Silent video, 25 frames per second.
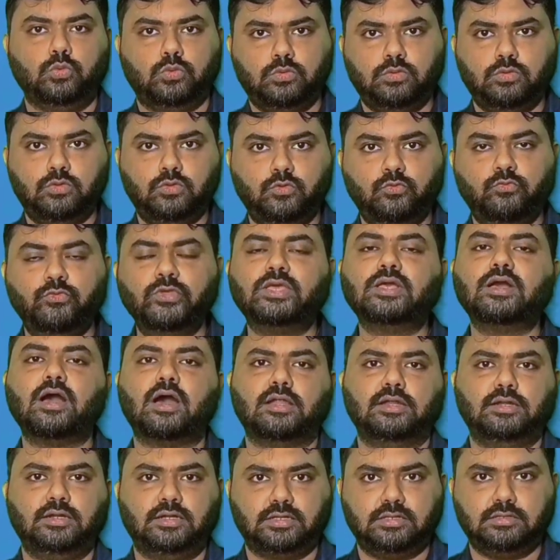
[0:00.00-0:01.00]
No,
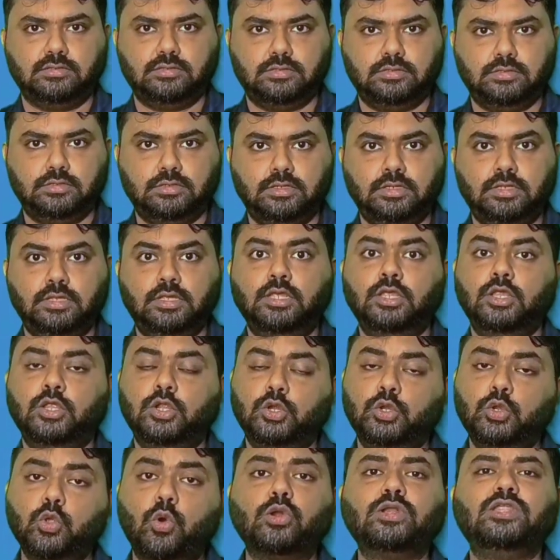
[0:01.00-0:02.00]
we can't.
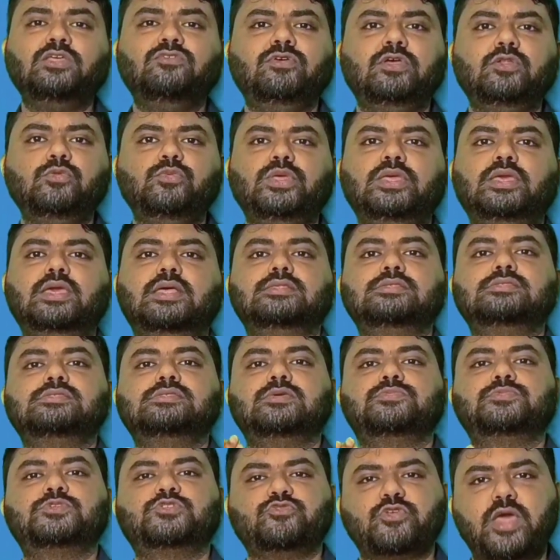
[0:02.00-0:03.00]
Not even
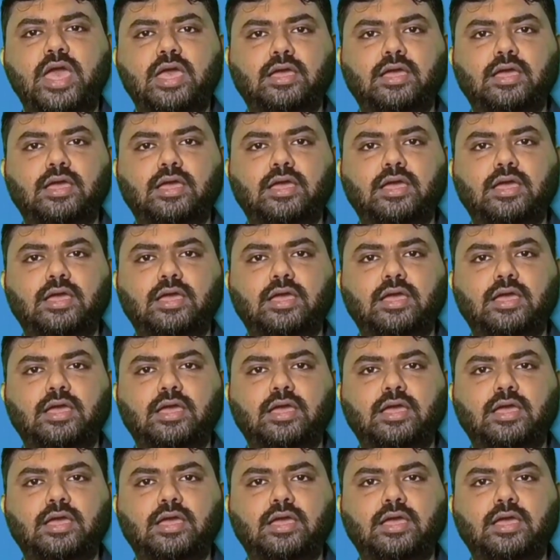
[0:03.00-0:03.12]
we can